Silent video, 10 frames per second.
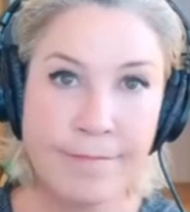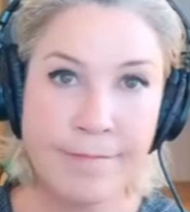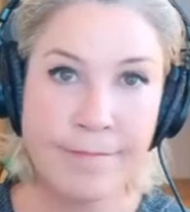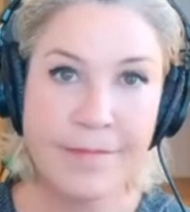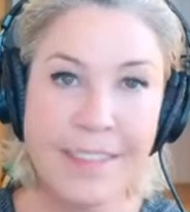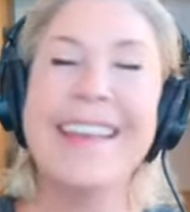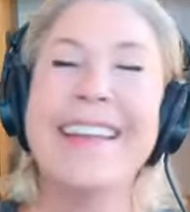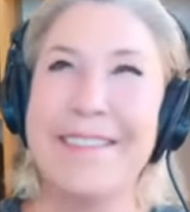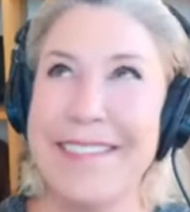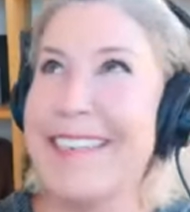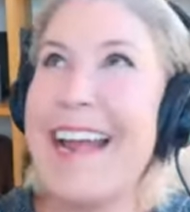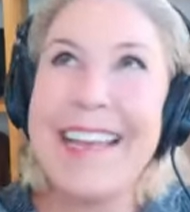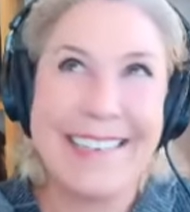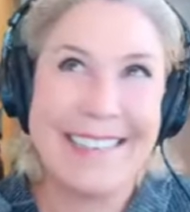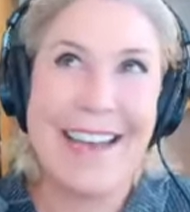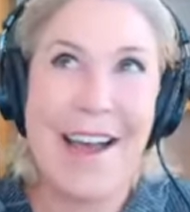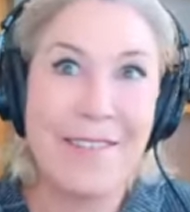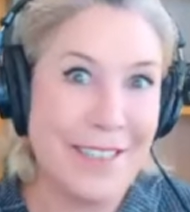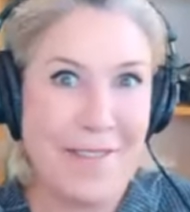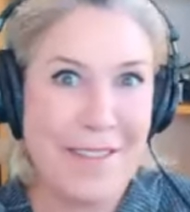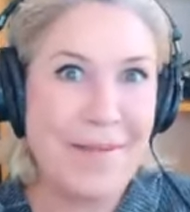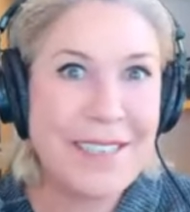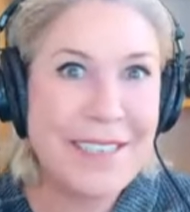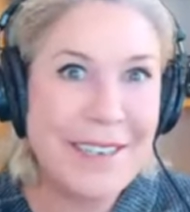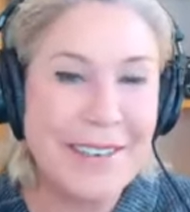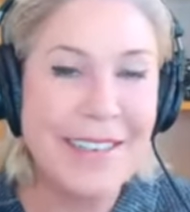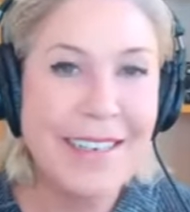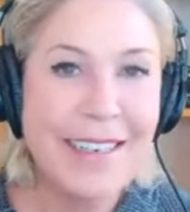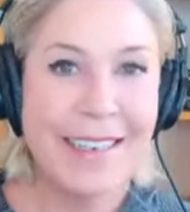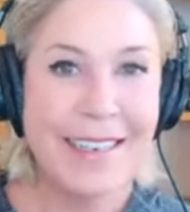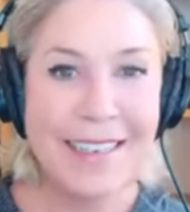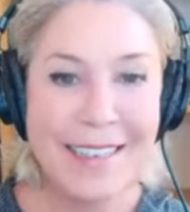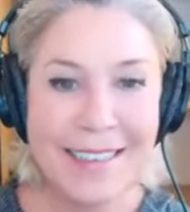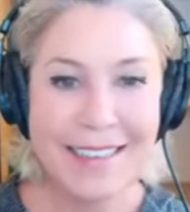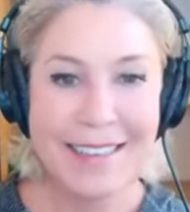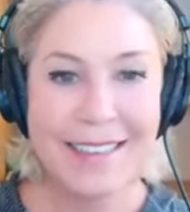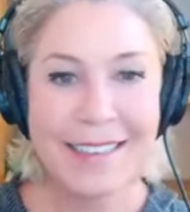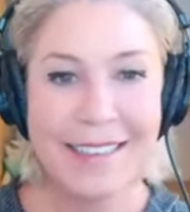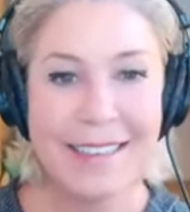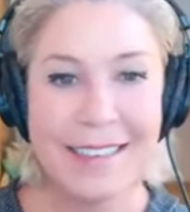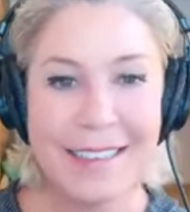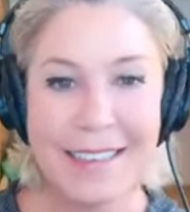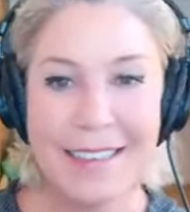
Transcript: [no speech]